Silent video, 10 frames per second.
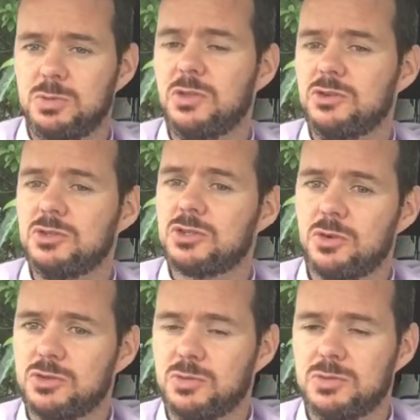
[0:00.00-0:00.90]
We introduced
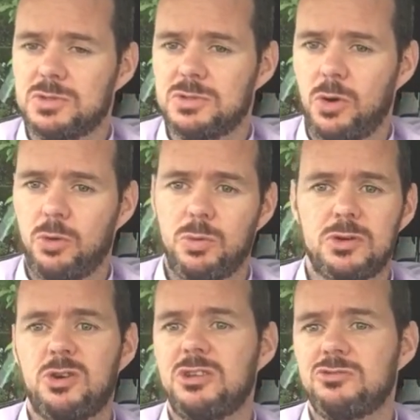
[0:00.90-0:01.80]
crossroads, or we
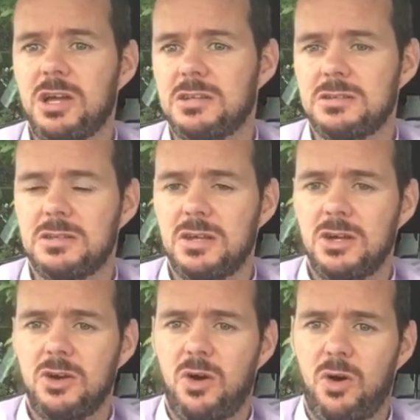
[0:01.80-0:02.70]
were turning right,
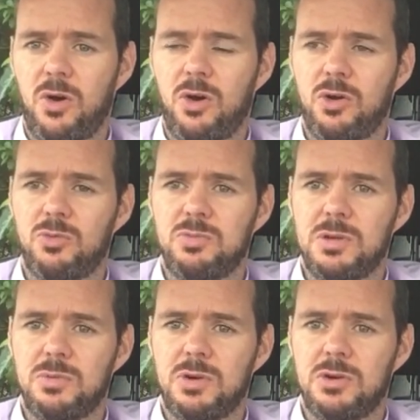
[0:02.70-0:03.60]
or
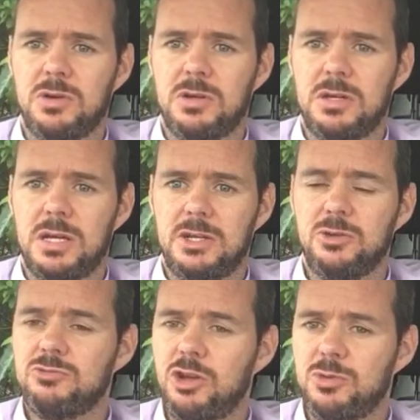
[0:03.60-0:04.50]
we were
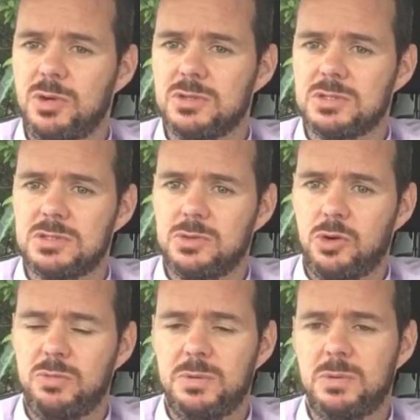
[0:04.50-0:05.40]
doing roundabouts,
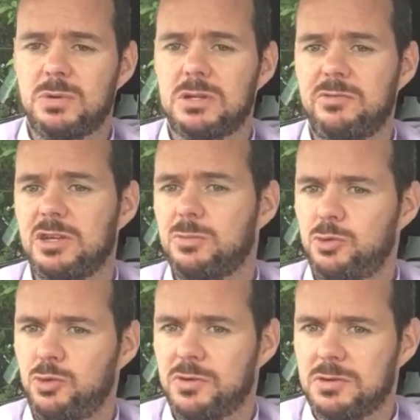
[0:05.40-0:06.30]
or maybe we were covering a
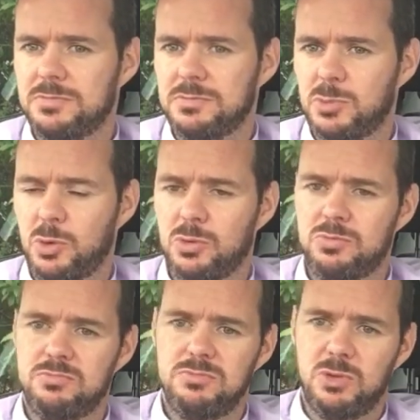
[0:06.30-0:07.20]
manoeuvre, or
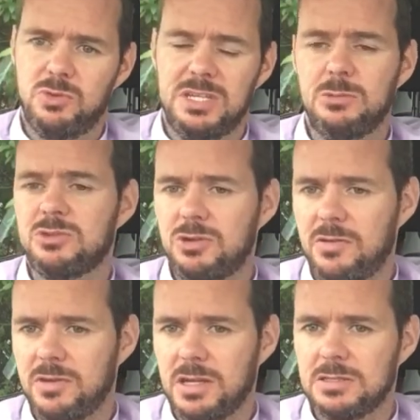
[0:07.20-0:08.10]
dealing with
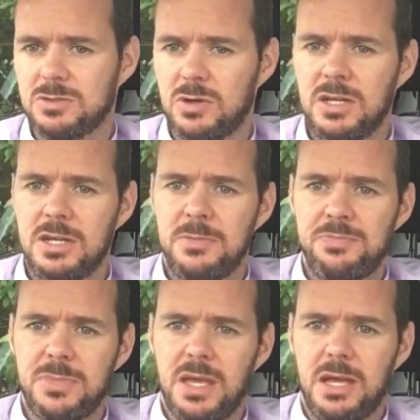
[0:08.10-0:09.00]
traffic lights, or
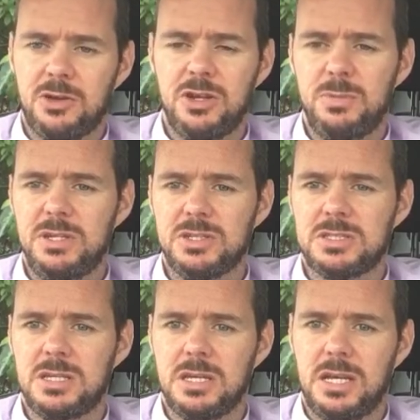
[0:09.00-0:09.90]
it could have been
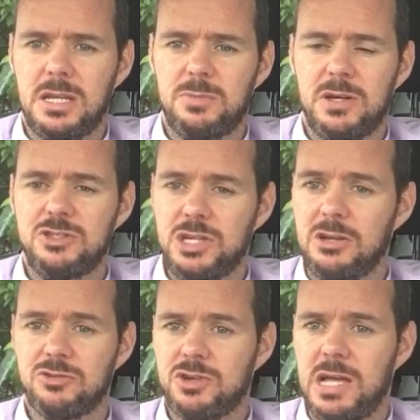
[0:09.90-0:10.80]
just again a bit of
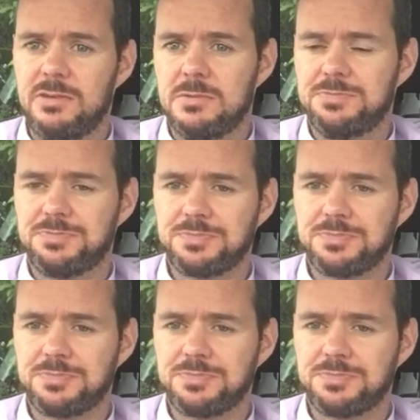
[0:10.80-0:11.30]
general driving,